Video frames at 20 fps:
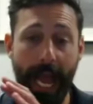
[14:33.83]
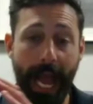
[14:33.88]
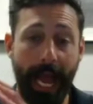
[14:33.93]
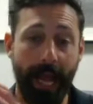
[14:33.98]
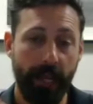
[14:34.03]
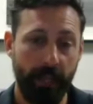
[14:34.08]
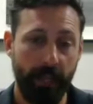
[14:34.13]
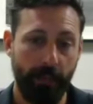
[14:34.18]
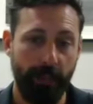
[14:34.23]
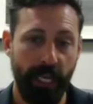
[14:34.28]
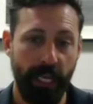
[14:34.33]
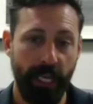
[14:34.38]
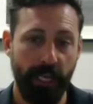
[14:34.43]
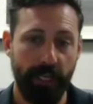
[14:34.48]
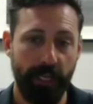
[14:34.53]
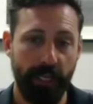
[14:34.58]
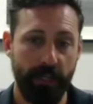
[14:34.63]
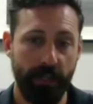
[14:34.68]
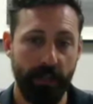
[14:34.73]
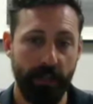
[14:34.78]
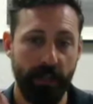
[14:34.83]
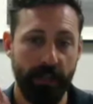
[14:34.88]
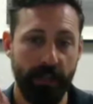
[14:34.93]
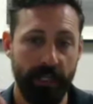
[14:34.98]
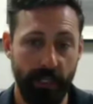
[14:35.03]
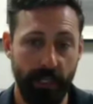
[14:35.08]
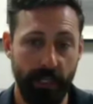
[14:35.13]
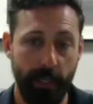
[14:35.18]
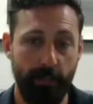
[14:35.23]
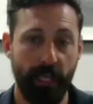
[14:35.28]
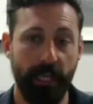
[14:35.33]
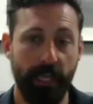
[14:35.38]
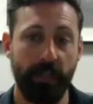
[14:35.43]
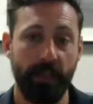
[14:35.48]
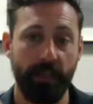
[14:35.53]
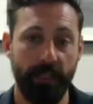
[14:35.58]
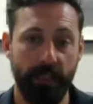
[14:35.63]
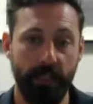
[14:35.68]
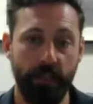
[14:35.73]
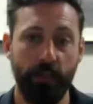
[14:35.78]
acclimate to the sleeping in
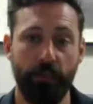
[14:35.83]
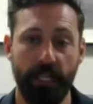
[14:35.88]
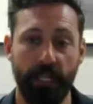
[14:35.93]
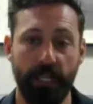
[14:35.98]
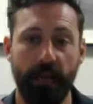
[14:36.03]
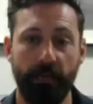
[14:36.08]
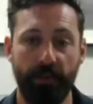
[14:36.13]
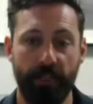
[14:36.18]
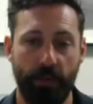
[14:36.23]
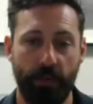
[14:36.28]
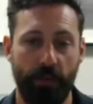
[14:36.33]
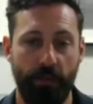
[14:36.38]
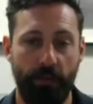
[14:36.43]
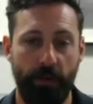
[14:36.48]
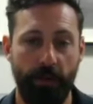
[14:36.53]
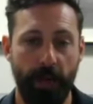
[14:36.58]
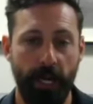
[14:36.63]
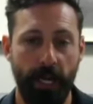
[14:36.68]
this new time zone.